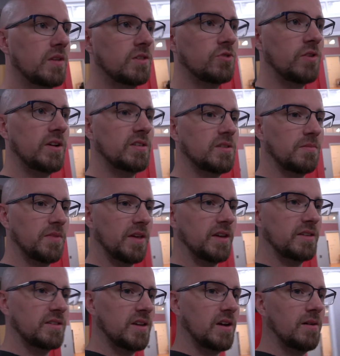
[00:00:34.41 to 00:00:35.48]
Straightened some
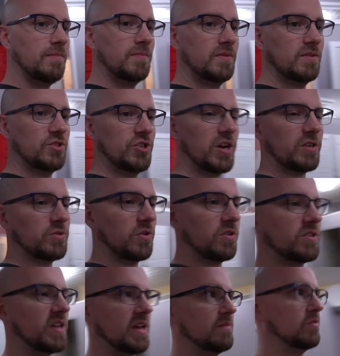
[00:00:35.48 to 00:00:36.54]
things up. Checked on
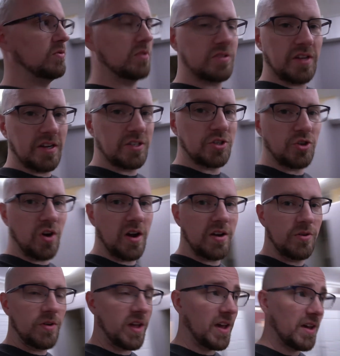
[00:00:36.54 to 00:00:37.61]
our table. Looks like it's
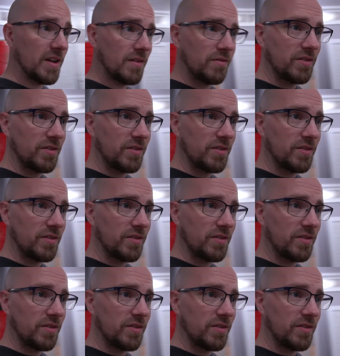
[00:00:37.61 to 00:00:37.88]
drying okay.